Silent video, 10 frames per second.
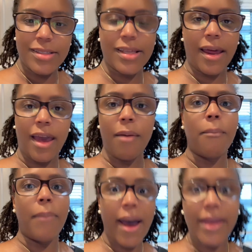set him
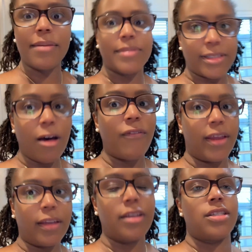by himself
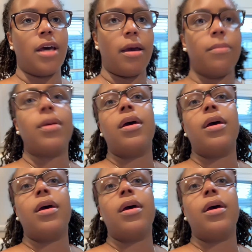at lunchtime.